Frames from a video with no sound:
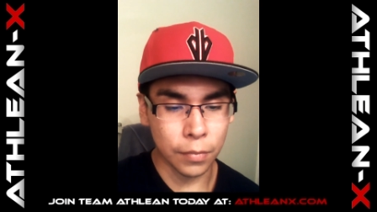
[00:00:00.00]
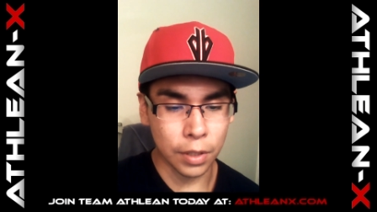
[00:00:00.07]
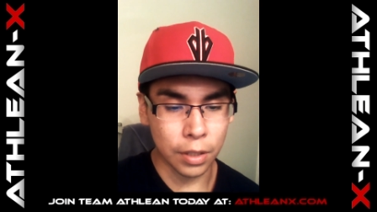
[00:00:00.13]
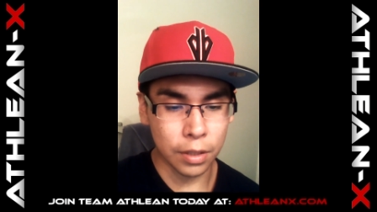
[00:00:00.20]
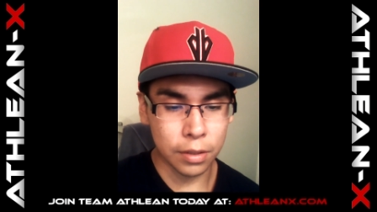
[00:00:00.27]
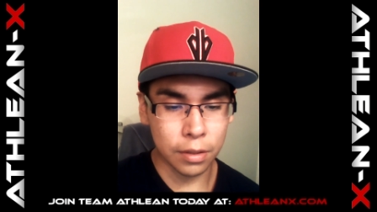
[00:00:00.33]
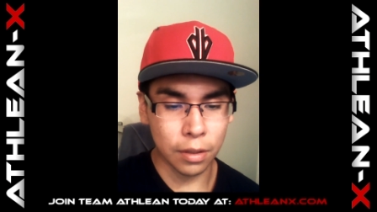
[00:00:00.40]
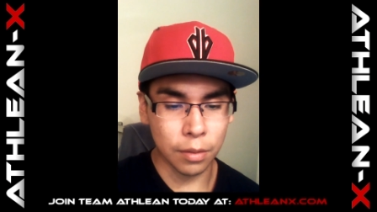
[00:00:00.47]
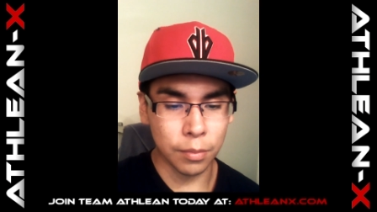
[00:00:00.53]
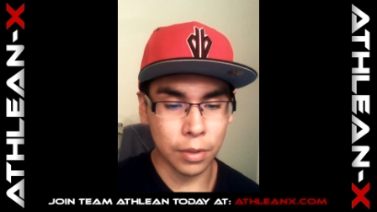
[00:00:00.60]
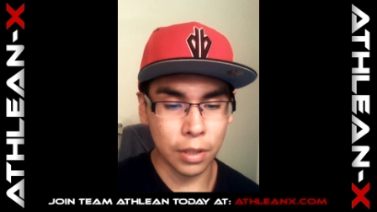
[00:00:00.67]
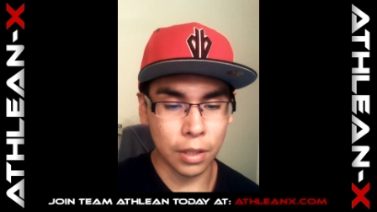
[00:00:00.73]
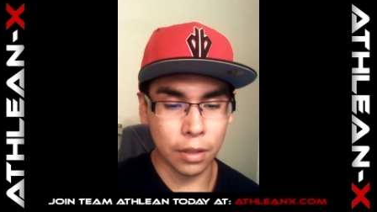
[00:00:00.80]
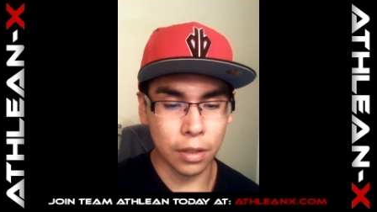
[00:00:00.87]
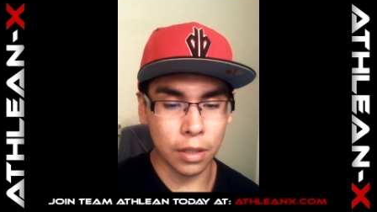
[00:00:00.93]
It has taught me
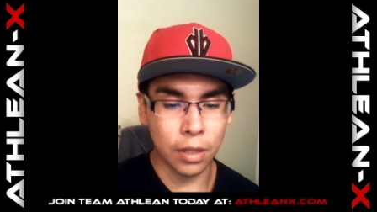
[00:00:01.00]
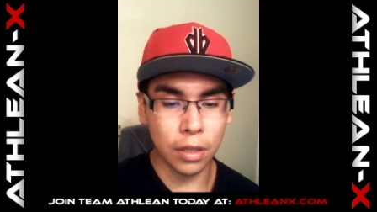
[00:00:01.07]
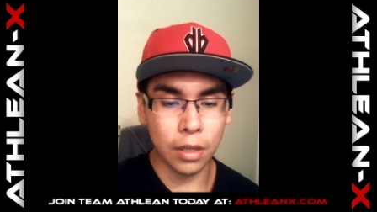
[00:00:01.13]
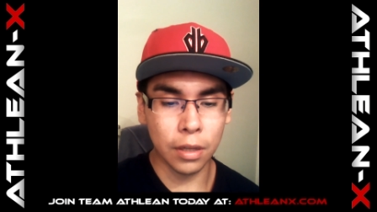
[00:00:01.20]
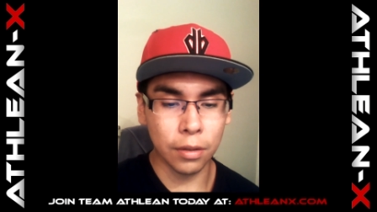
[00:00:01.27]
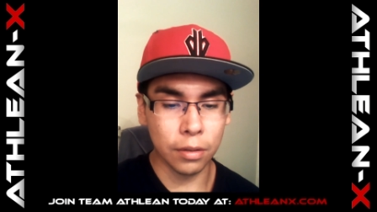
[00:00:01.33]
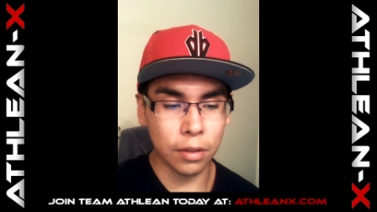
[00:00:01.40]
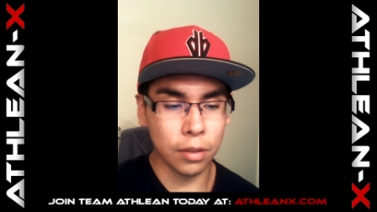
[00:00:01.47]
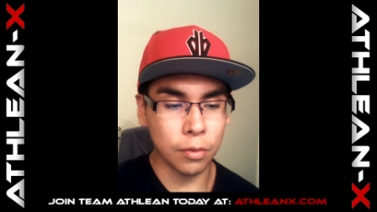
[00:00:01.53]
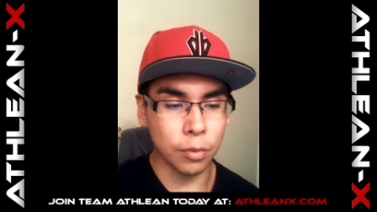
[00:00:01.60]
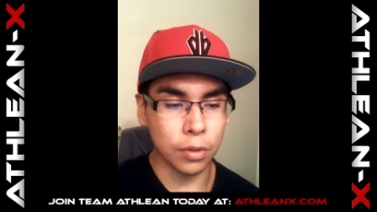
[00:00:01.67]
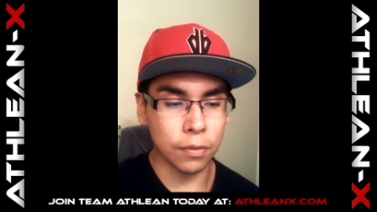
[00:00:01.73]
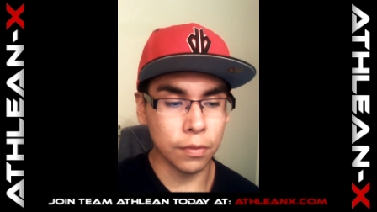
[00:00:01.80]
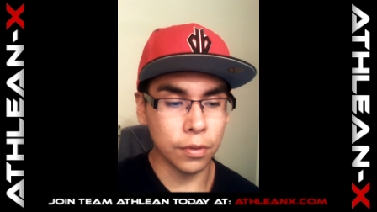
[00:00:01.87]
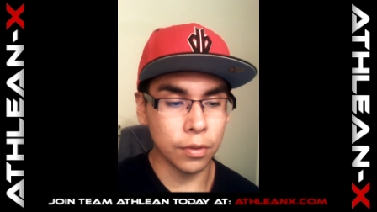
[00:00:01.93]
how to eat healthy
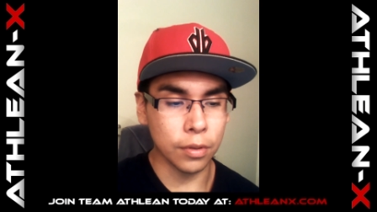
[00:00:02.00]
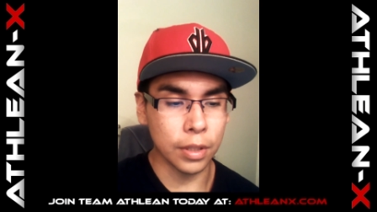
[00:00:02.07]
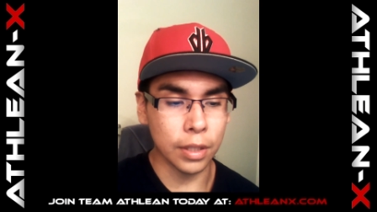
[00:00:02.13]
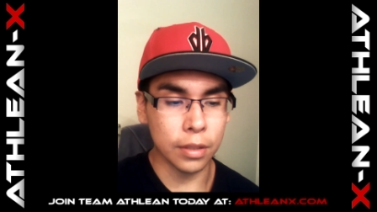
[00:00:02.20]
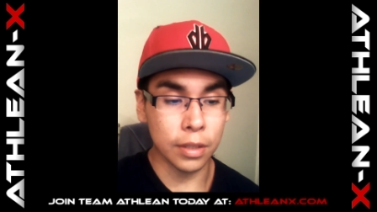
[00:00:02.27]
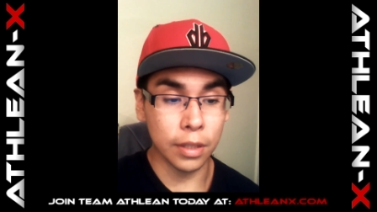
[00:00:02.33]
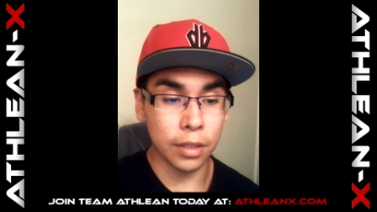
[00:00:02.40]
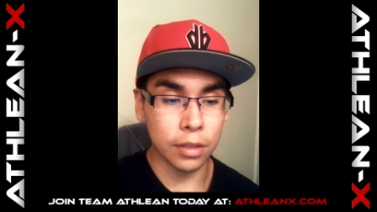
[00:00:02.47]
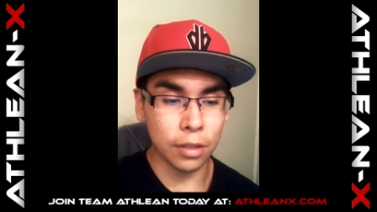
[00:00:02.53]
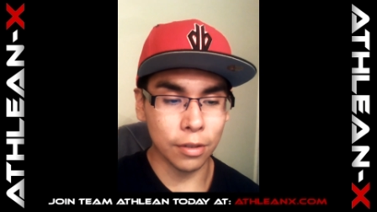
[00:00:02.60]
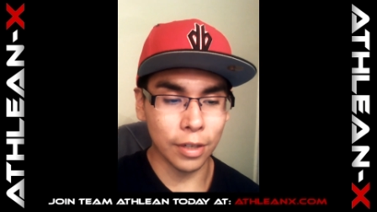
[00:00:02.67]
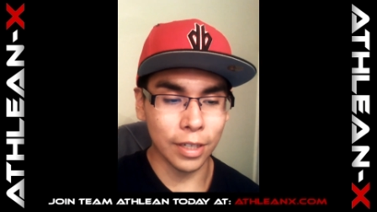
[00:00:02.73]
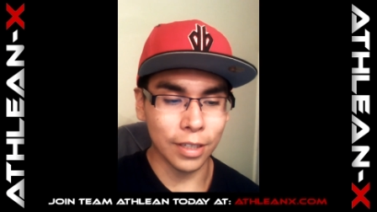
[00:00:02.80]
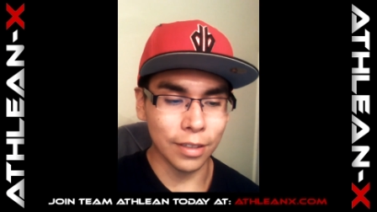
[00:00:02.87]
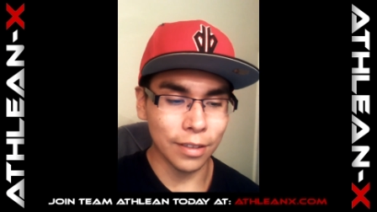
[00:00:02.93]
with food that tastes
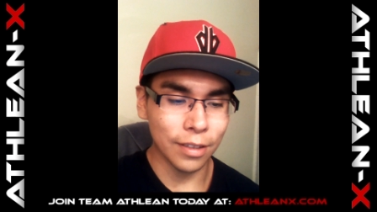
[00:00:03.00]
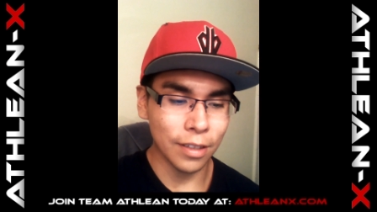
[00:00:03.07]
great,